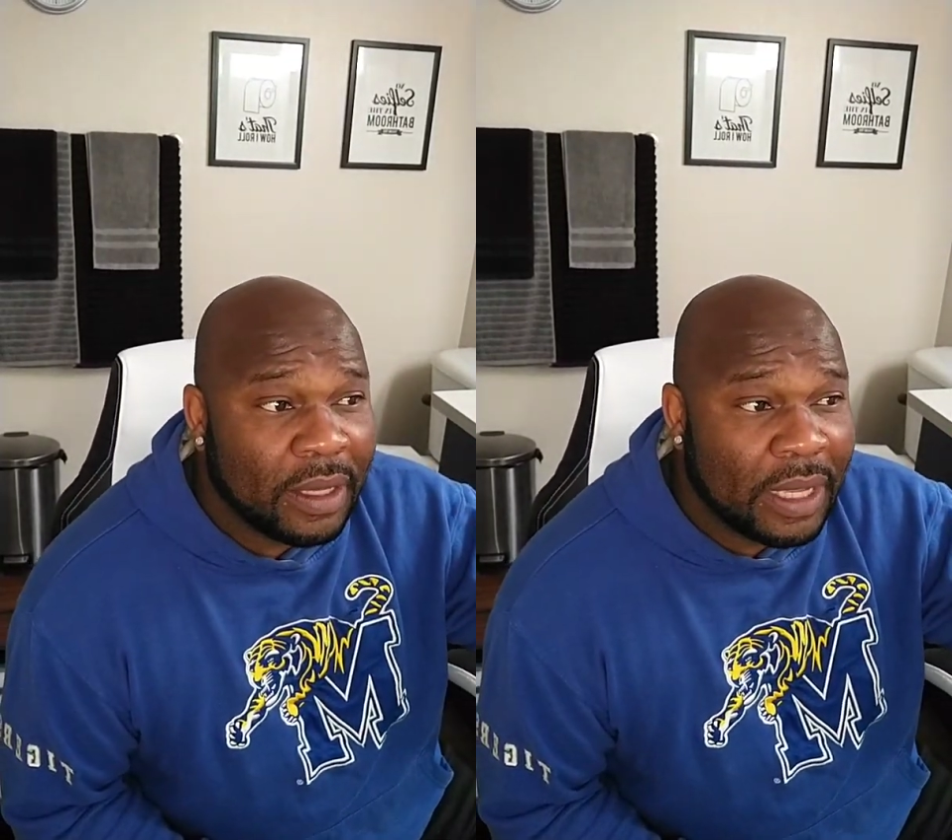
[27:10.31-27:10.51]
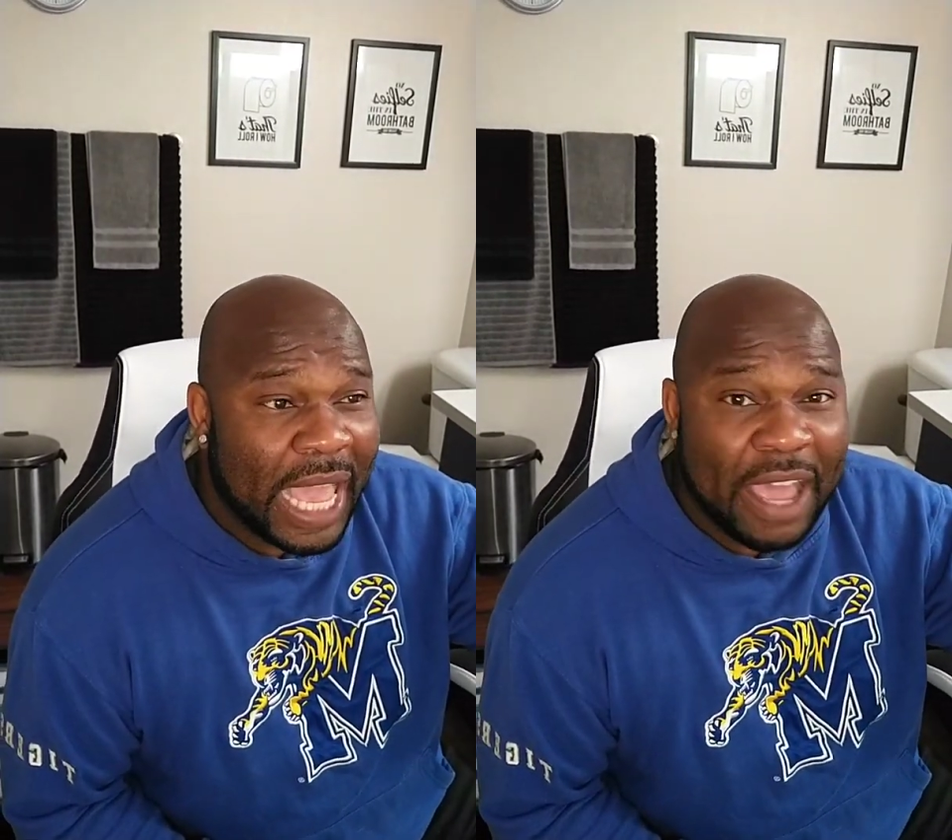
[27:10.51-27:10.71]

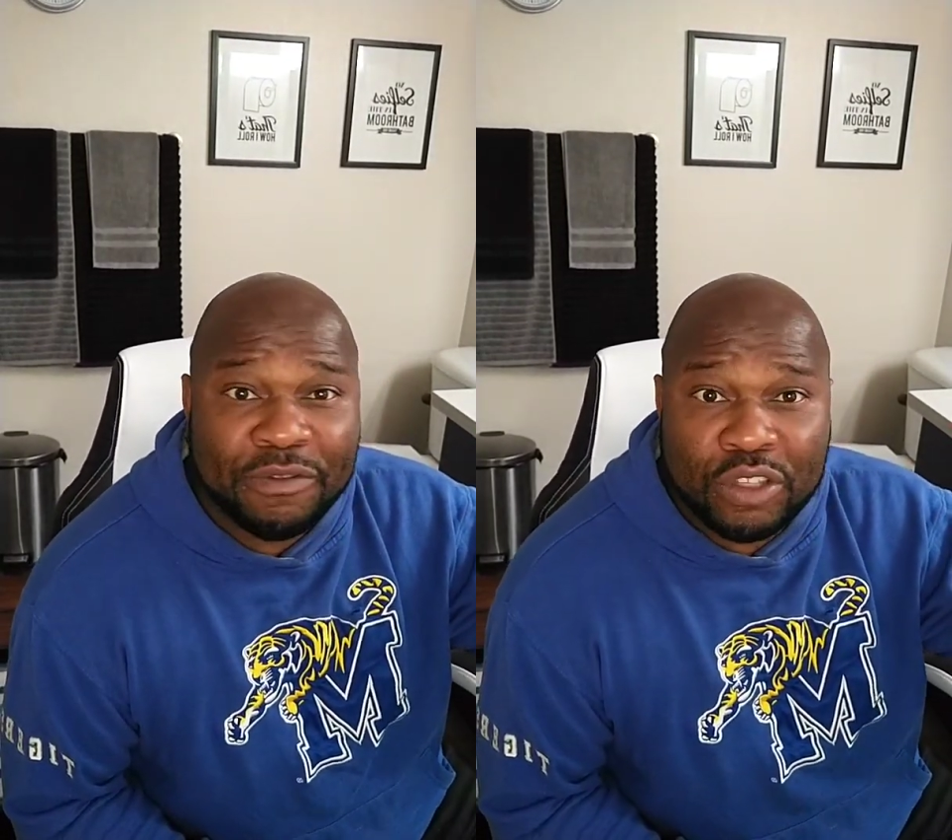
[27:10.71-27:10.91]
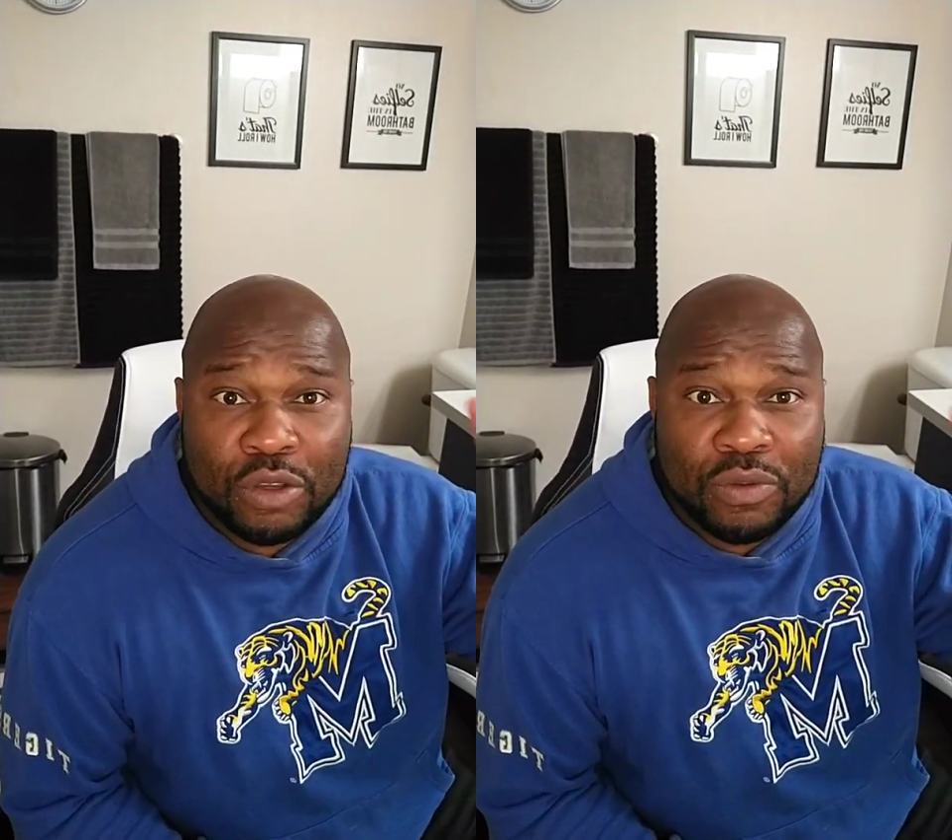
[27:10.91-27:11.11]
have
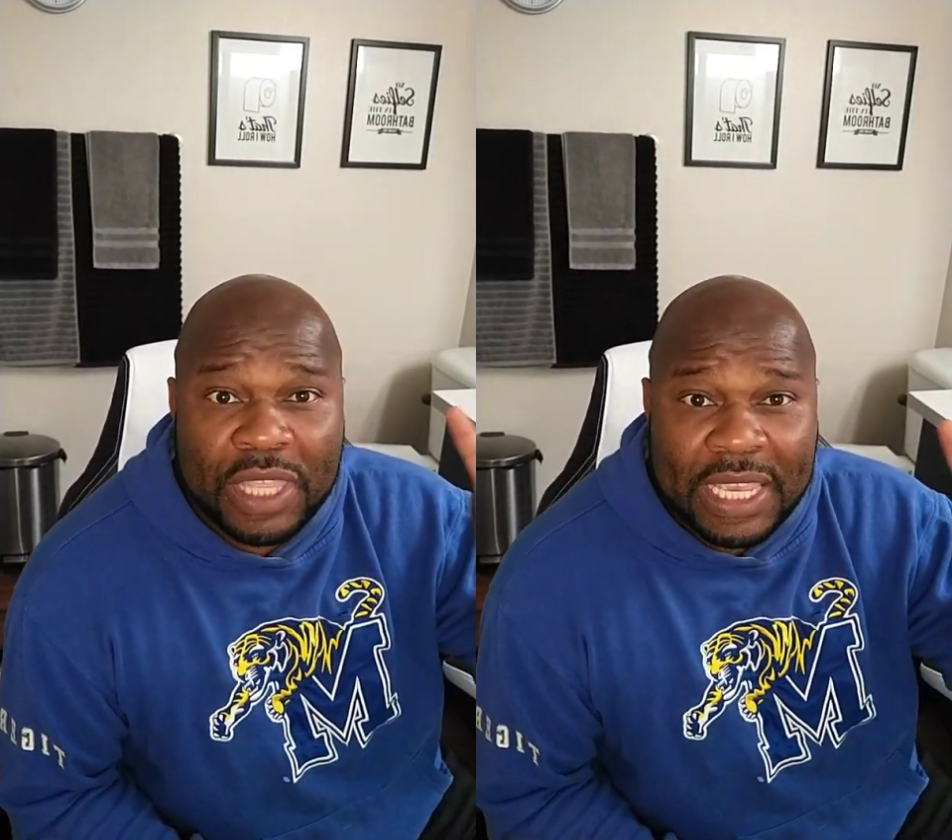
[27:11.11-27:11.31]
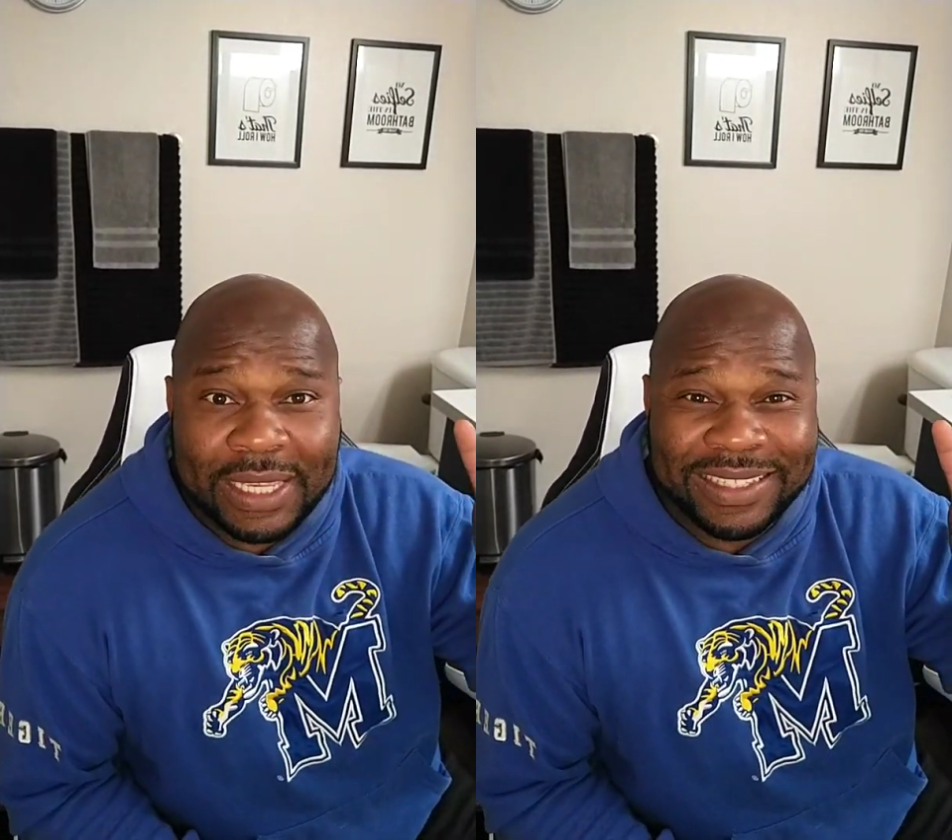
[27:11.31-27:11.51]
two
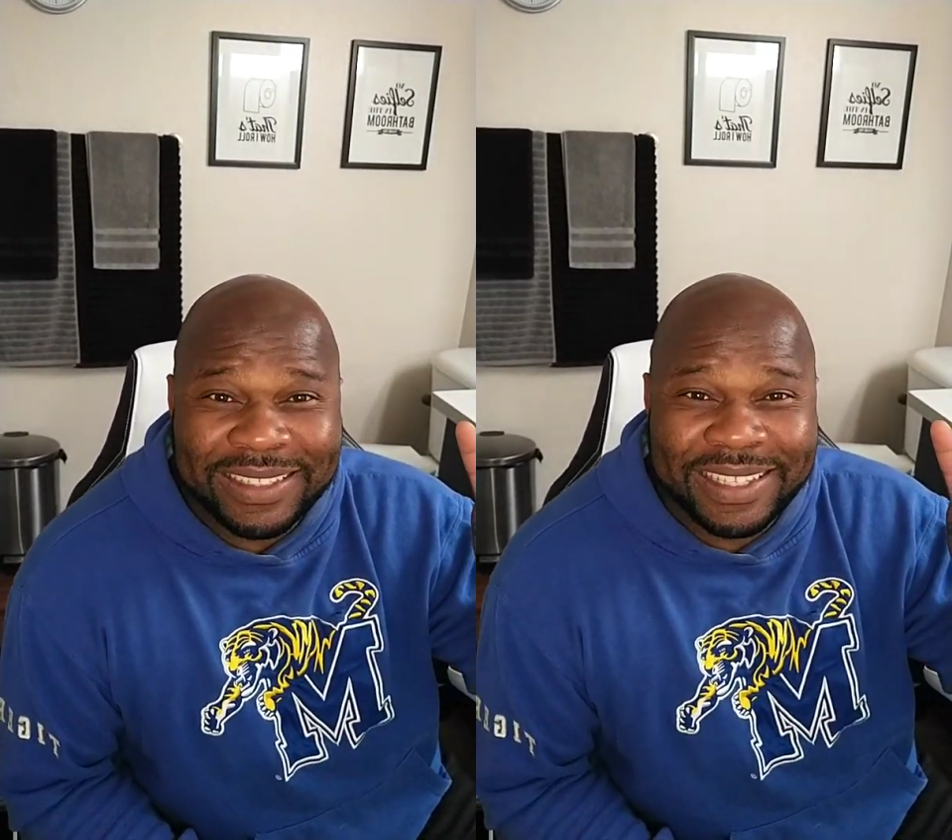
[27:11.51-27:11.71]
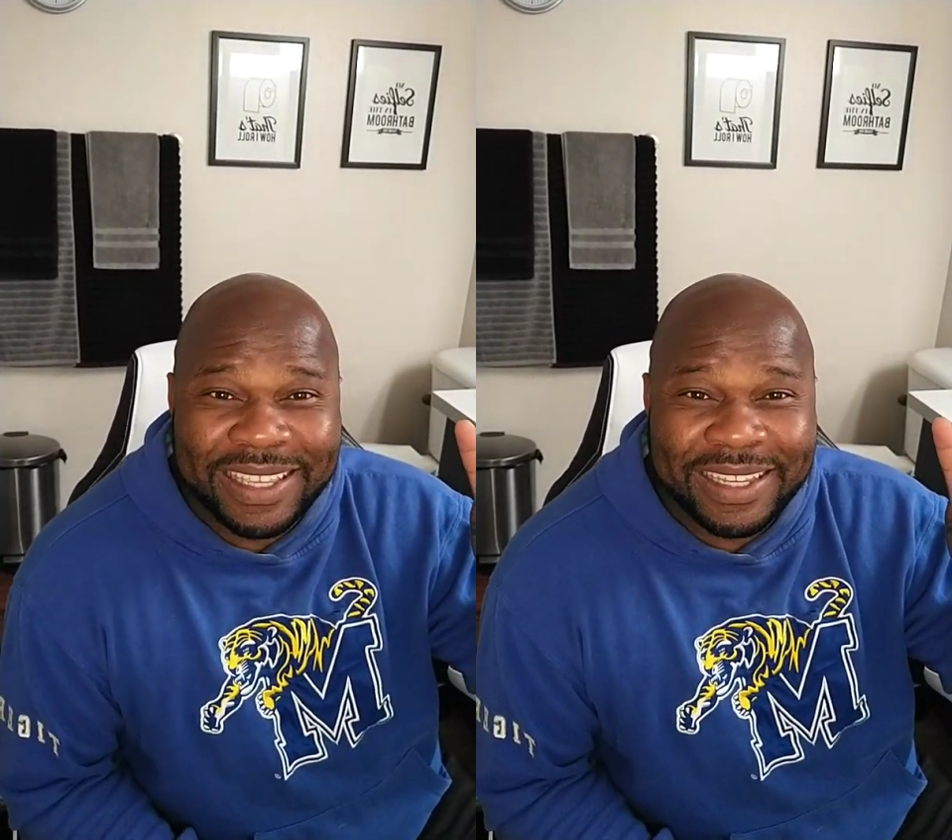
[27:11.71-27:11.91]
things.